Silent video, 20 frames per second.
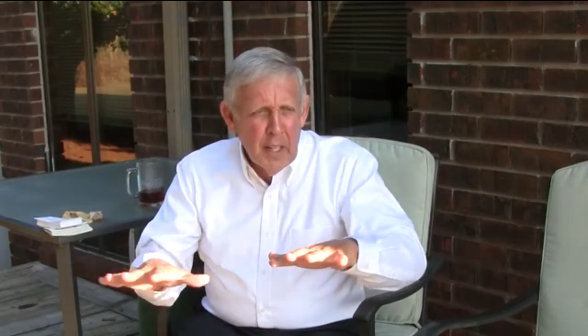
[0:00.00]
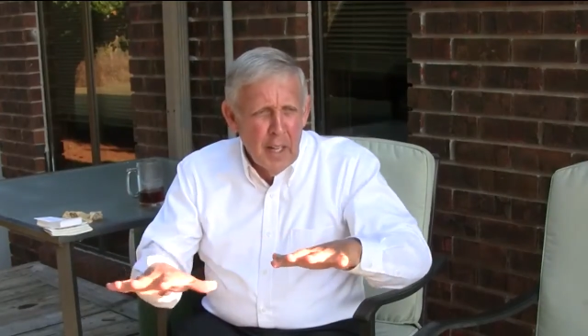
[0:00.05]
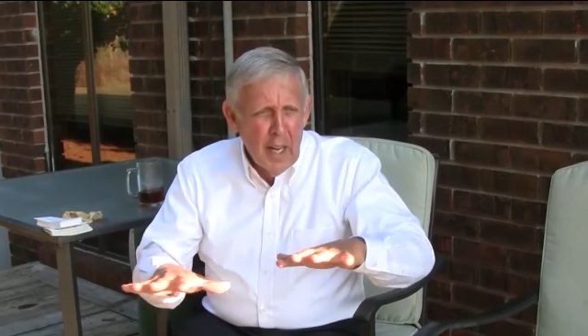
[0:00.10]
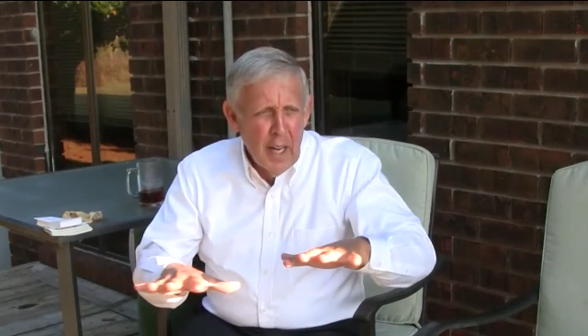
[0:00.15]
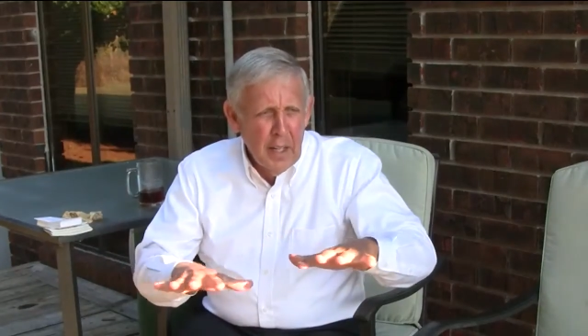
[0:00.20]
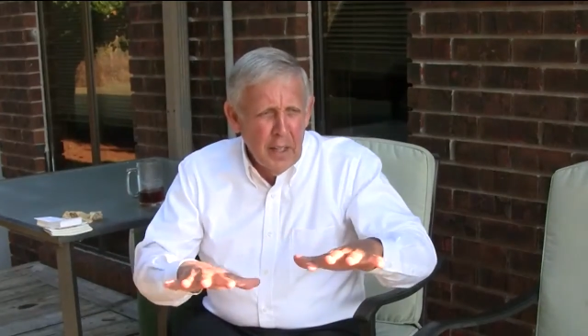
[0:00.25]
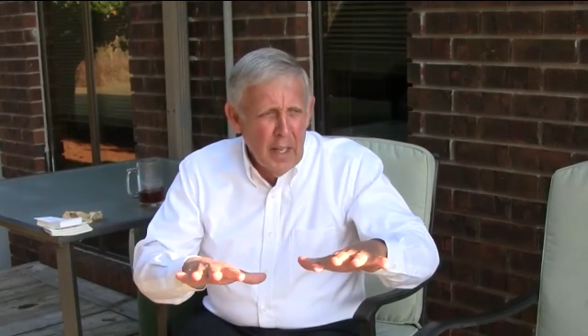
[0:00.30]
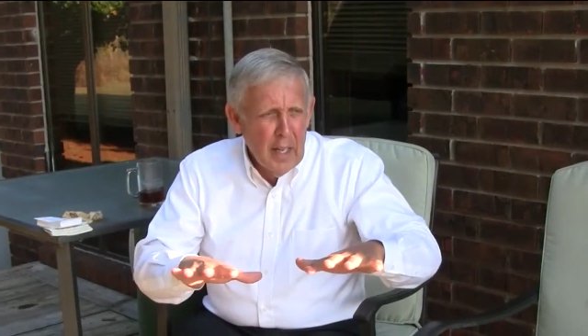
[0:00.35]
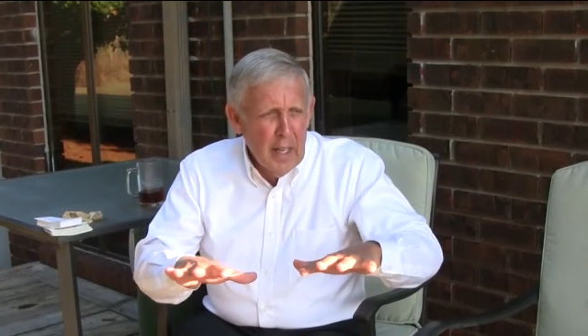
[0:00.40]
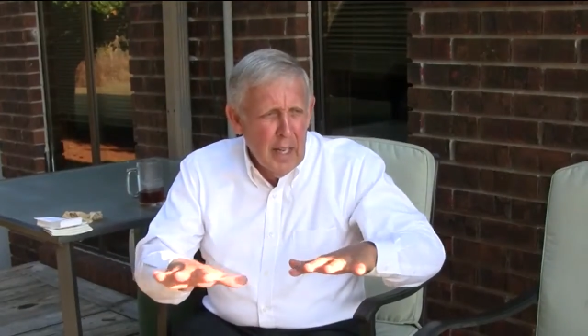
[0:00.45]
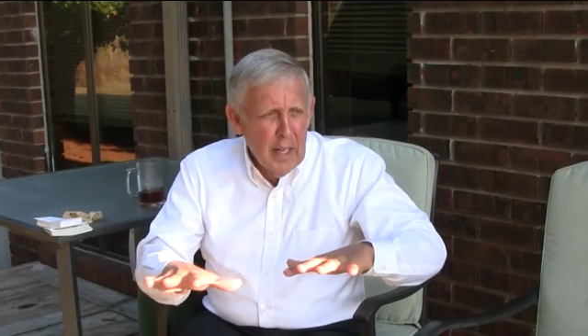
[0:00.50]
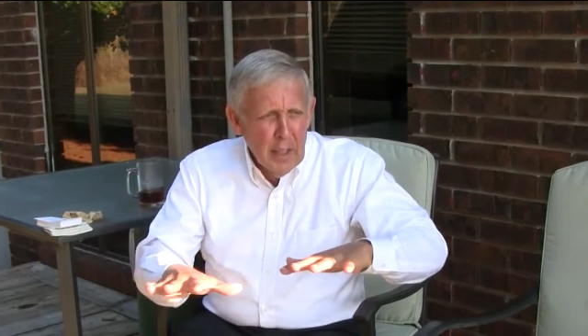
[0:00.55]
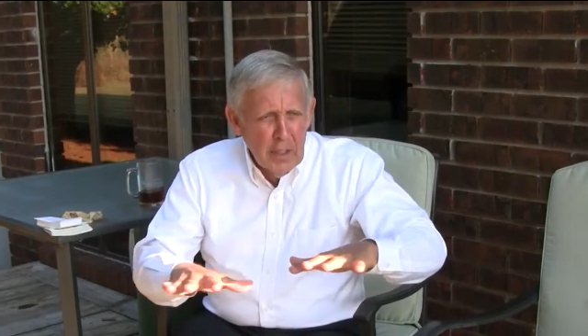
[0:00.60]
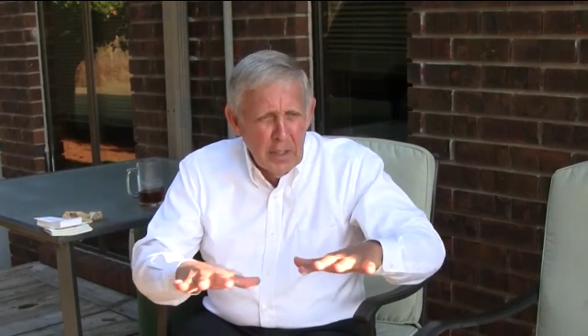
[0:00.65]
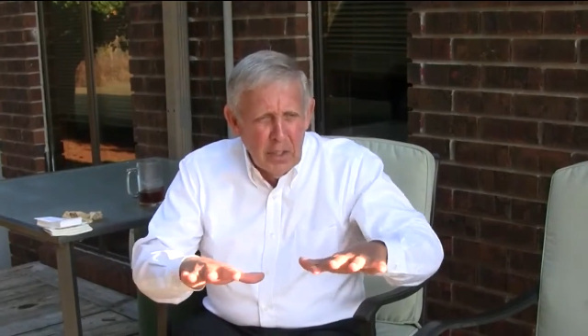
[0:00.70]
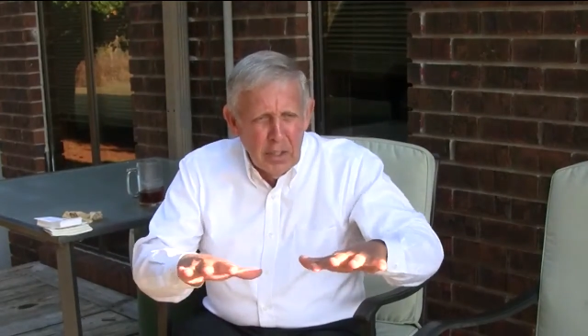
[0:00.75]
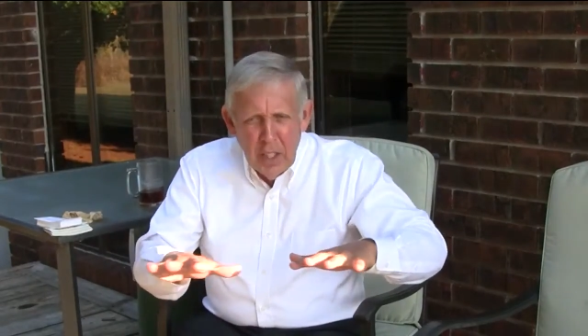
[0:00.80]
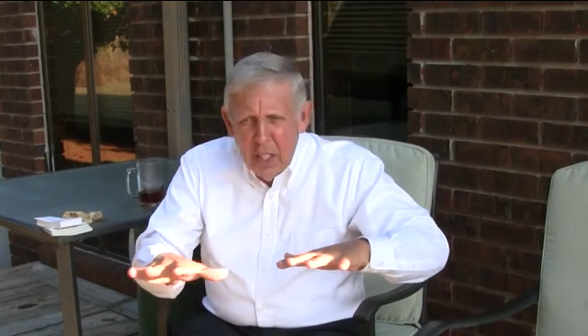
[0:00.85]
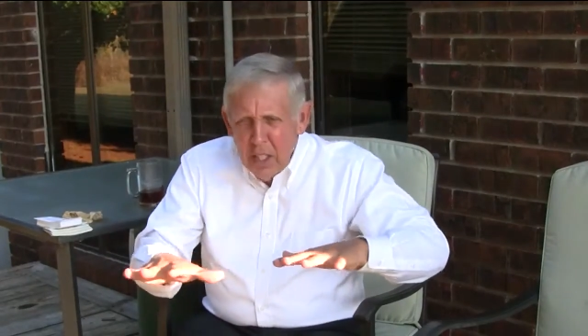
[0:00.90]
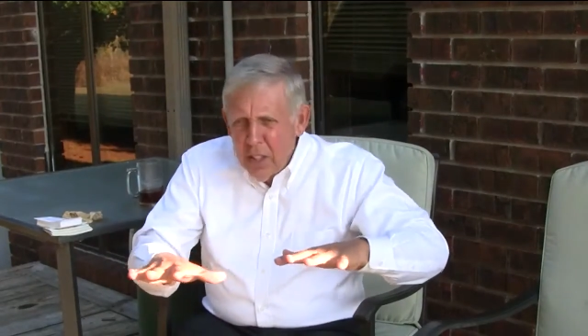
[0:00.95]

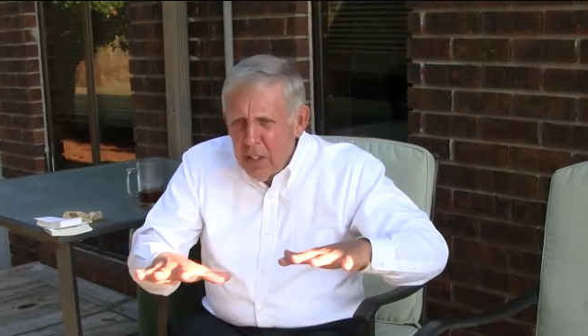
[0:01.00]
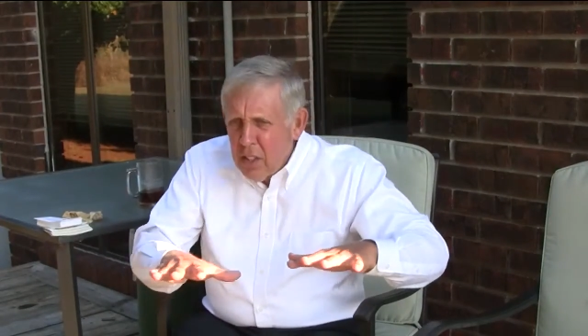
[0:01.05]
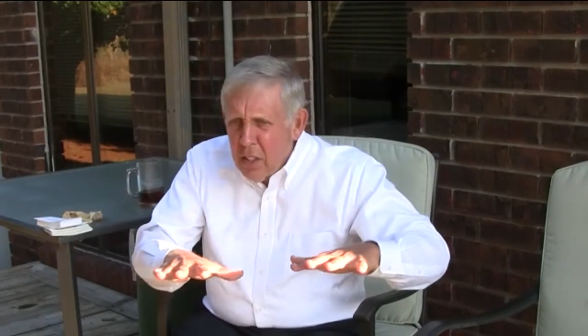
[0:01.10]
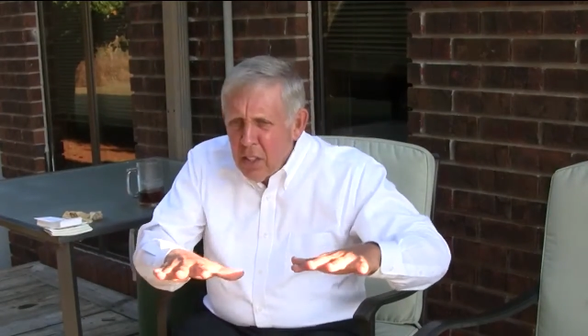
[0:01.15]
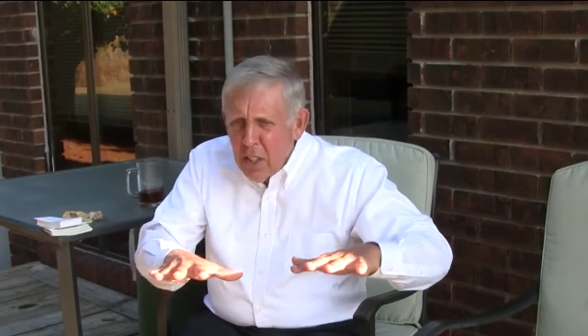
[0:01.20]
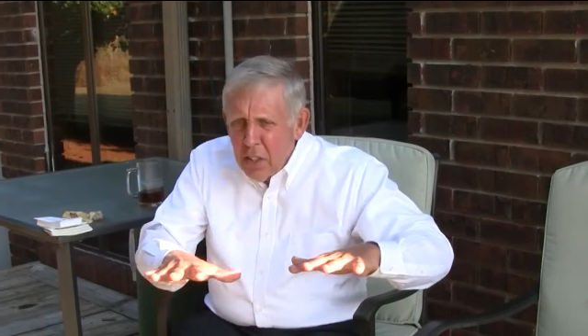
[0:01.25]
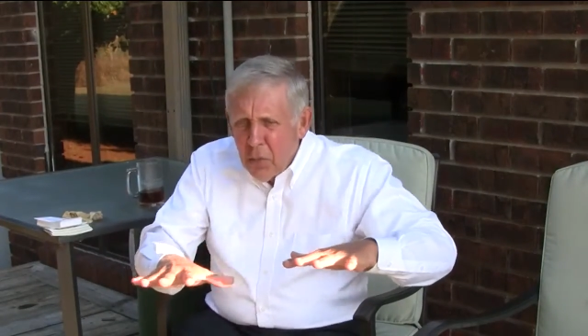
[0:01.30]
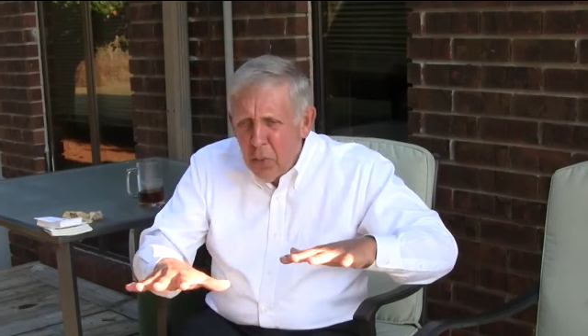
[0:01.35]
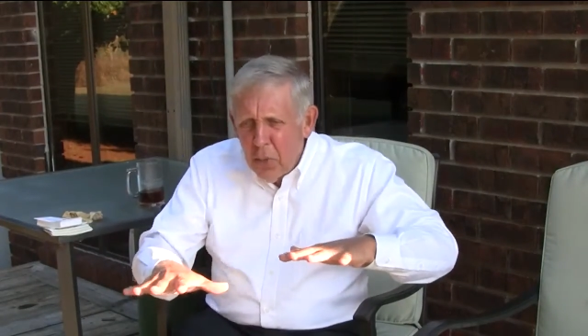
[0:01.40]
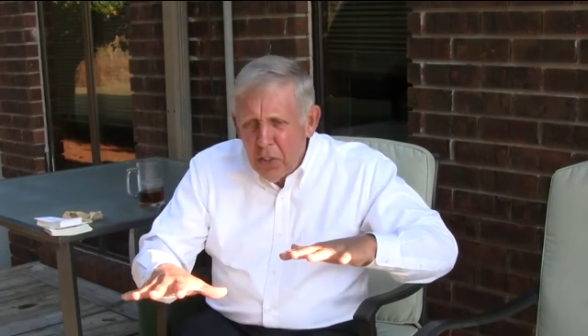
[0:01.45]
ideology. That's